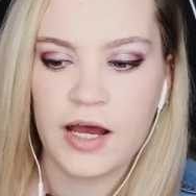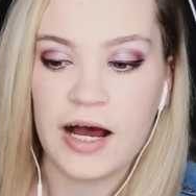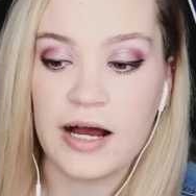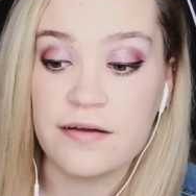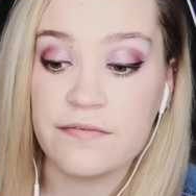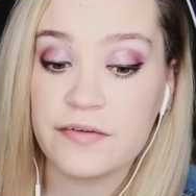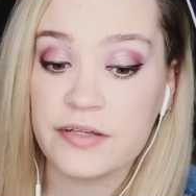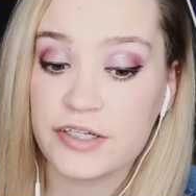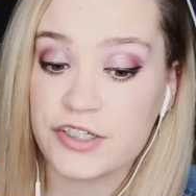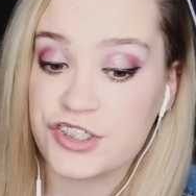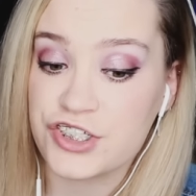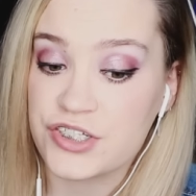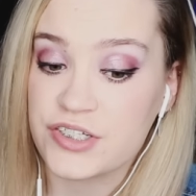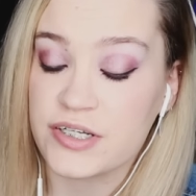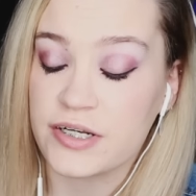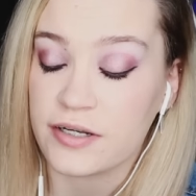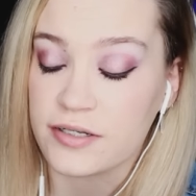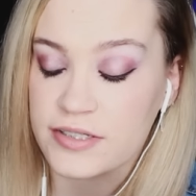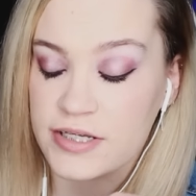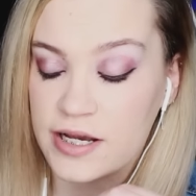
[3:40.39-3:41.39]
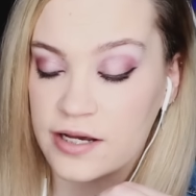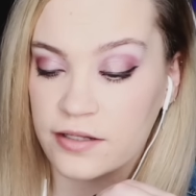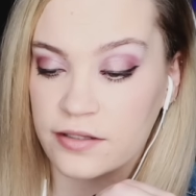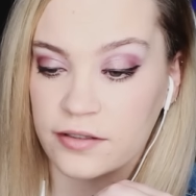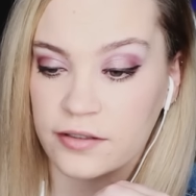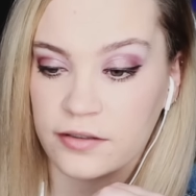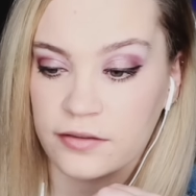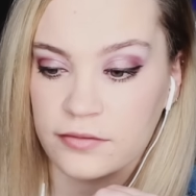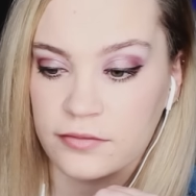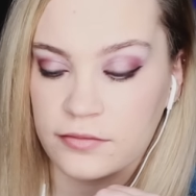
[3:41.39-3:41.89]
I feel like she's gonna tell
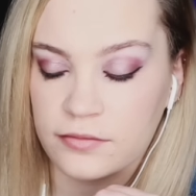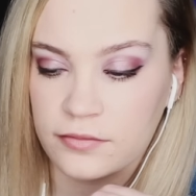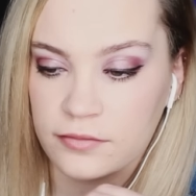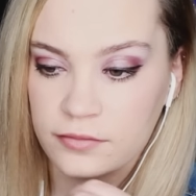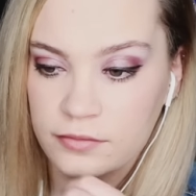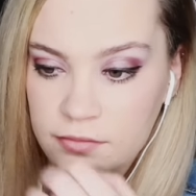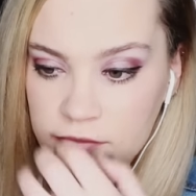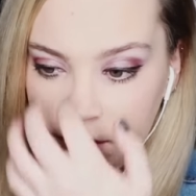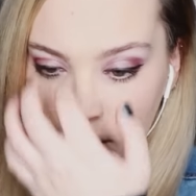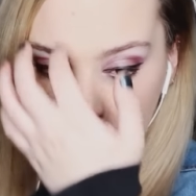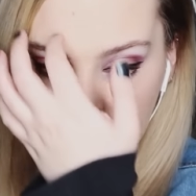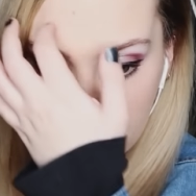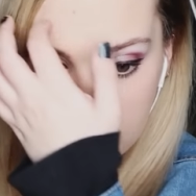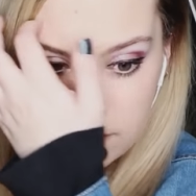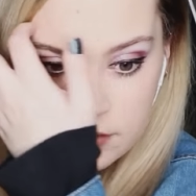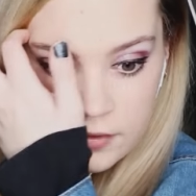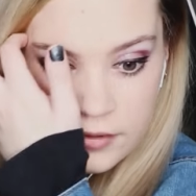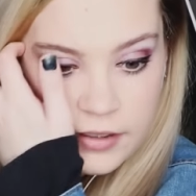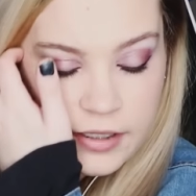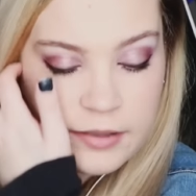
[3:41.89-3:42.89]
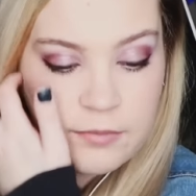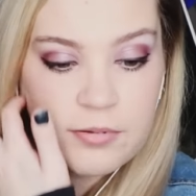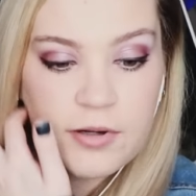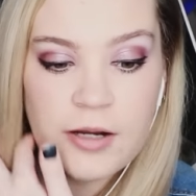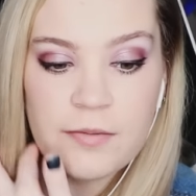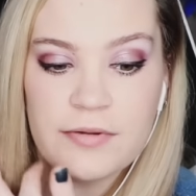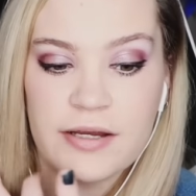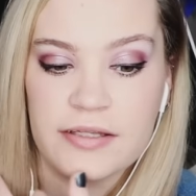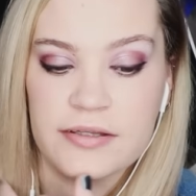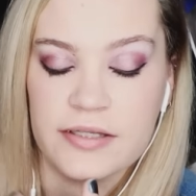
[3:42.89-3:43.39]
her. Like,
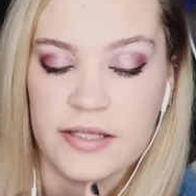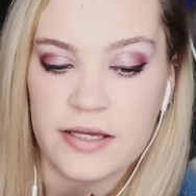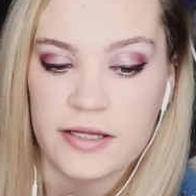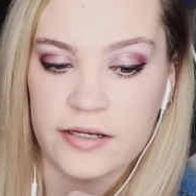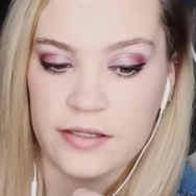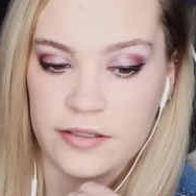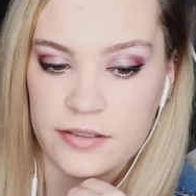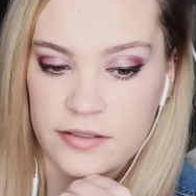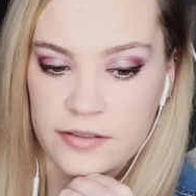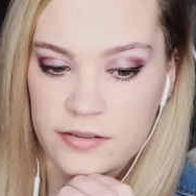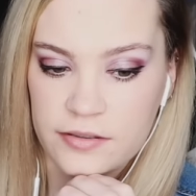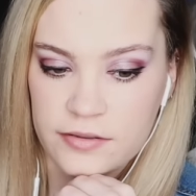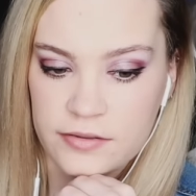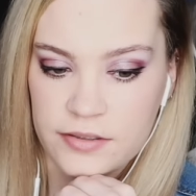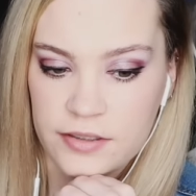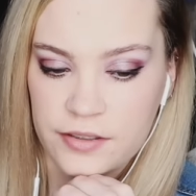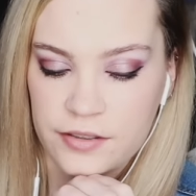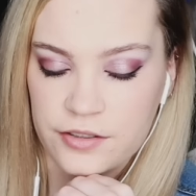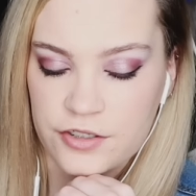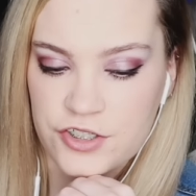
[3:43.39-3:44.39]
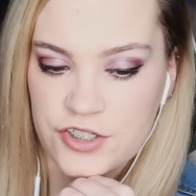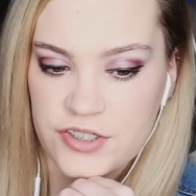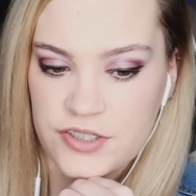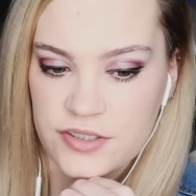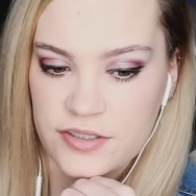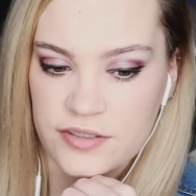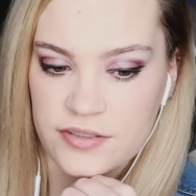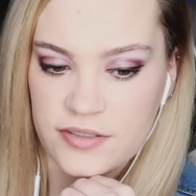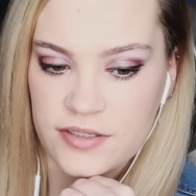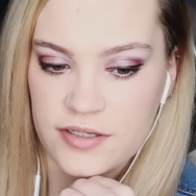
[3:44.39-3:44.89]
probably at the end of the dinner, she's gonna